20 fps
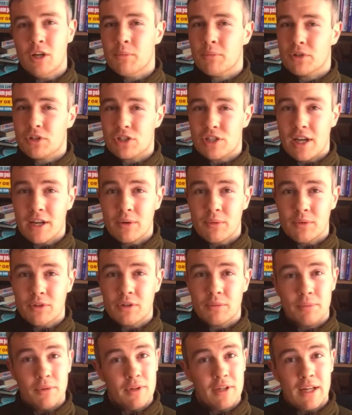But check when
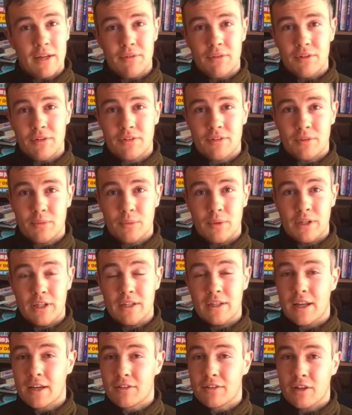your blood levels,
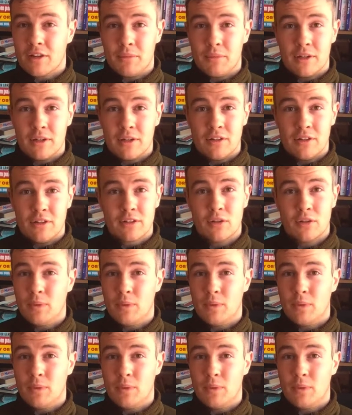next time you're at your doctor,